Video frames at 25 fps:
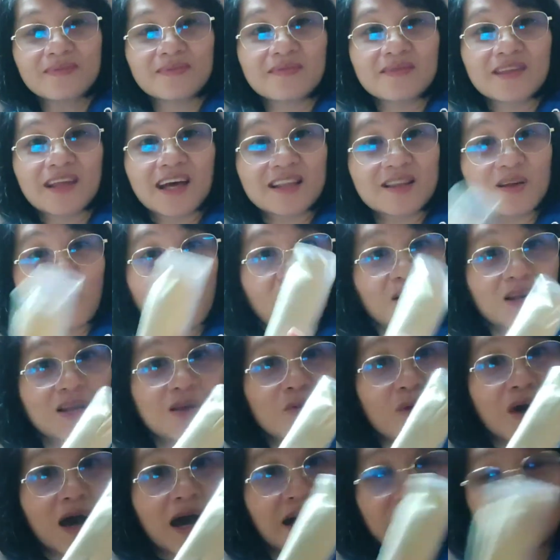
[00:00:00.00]
Not only
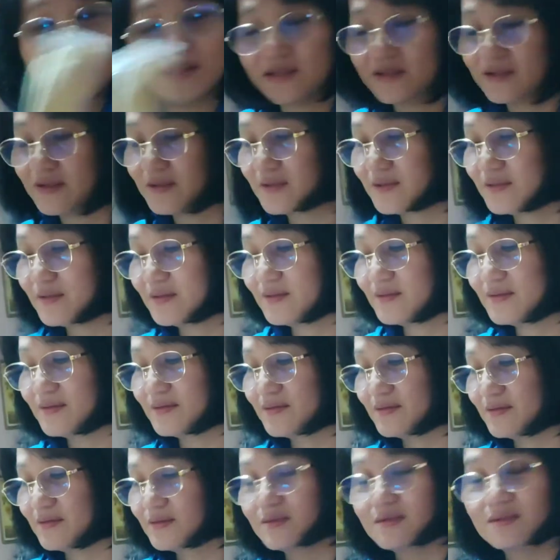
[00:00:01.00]
one,
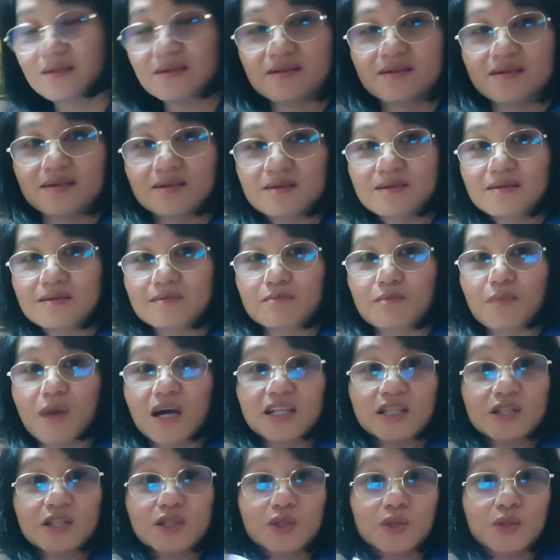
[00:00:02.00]

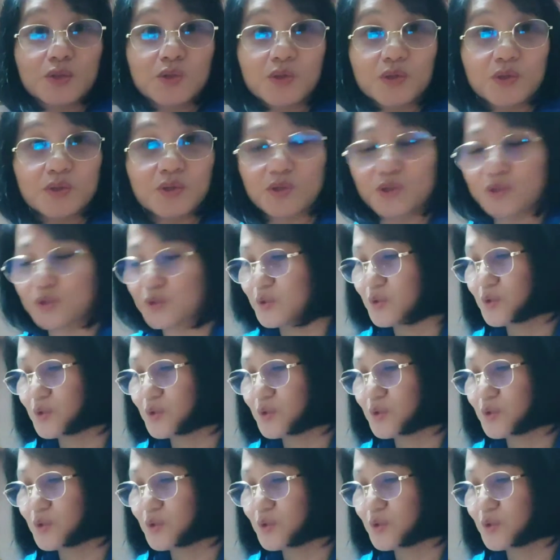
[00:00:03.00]
but two.